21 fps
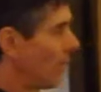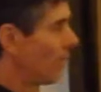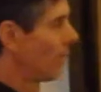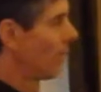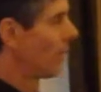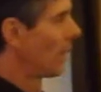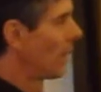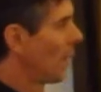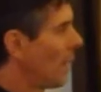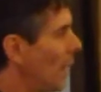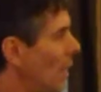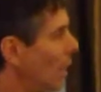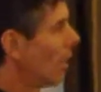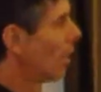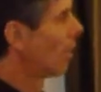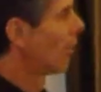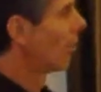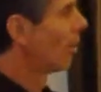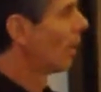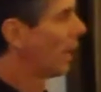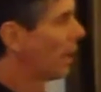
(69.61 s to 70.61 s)
time.
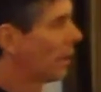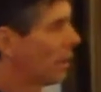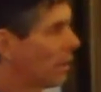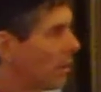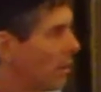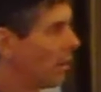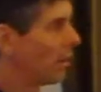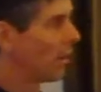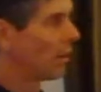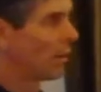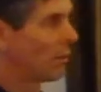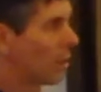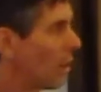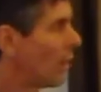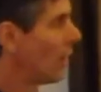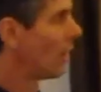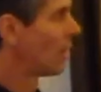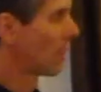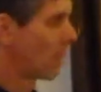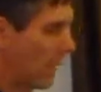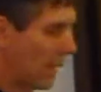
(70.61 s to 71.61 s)
All right. So
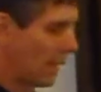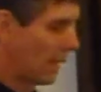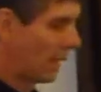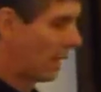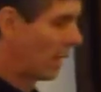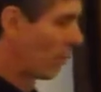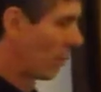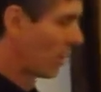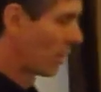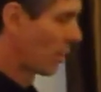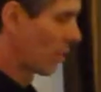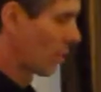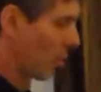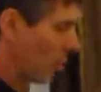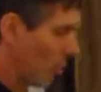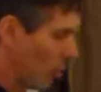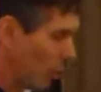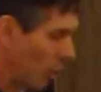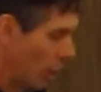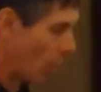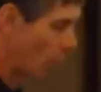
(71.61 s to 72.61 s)
his idea was
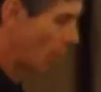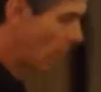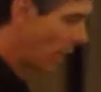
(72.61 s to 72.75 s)
to load